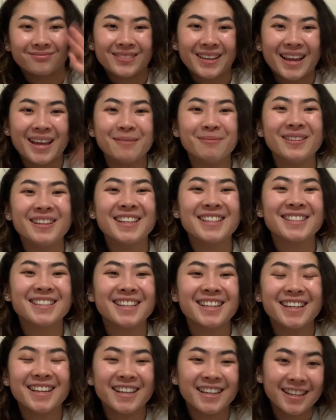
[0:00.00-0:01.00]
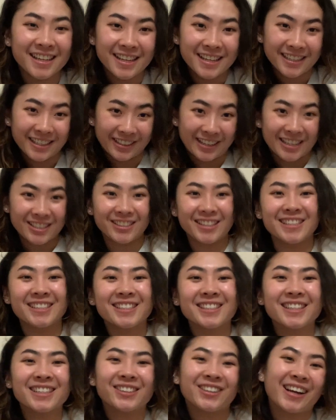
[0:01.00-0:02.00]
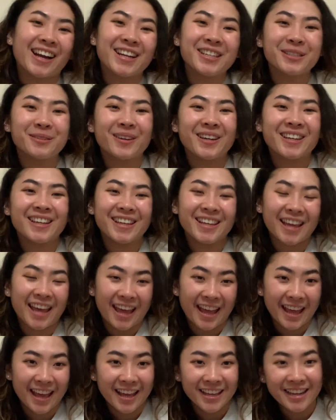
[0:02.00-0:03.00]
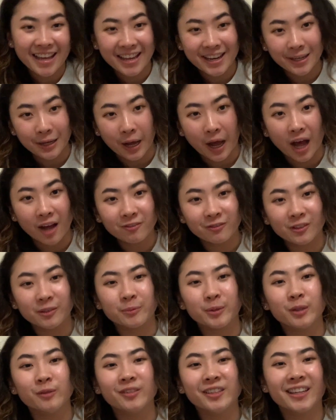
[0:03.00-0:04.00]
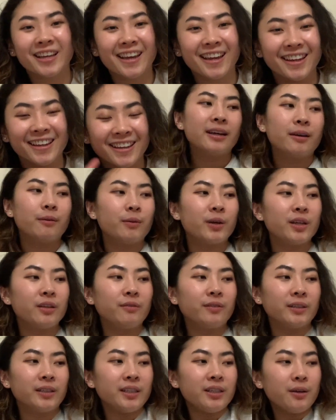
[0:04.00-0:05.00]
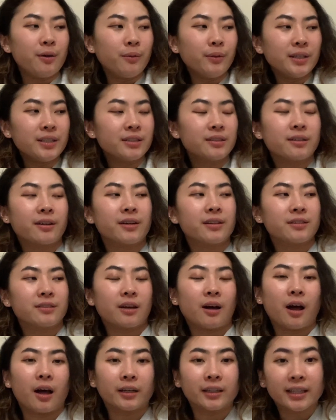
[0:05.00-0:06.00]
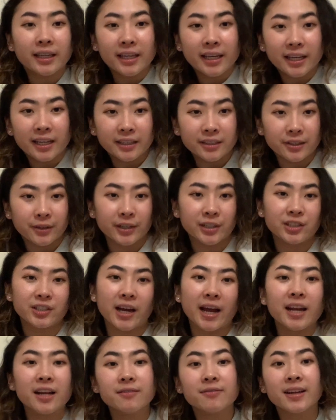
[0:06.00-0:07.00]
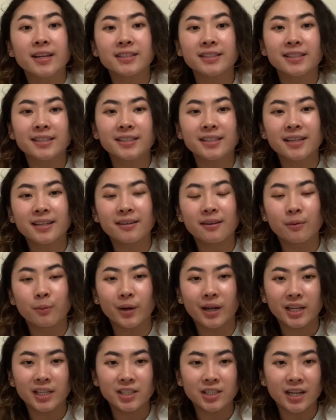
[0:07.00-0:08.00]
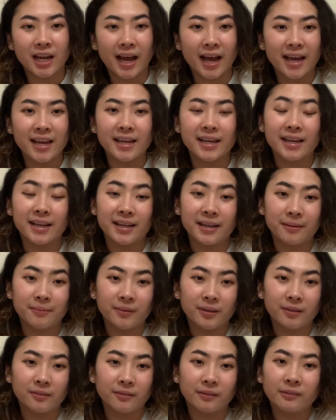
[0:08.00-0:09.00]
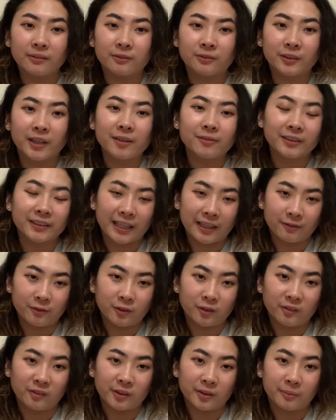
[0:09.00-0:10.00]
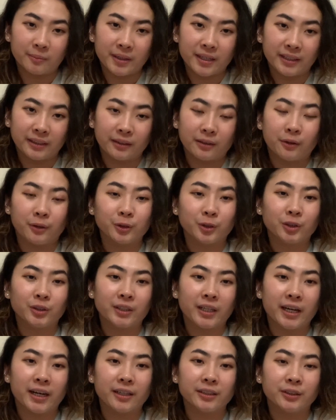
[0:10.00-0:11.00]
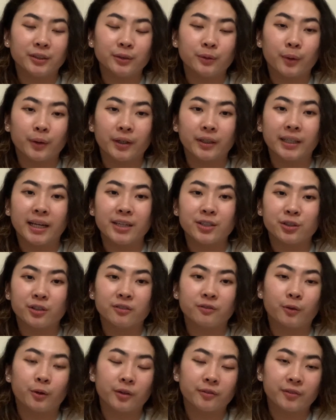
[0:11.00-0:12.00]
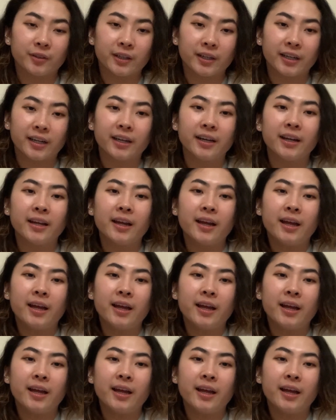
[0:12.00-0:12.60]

Hey, Melissa. Congratulations on graduating and heading off from UVA. We really only started talking during China Fest season, which I am forever thankful for being the culture chair to organize your fourth year,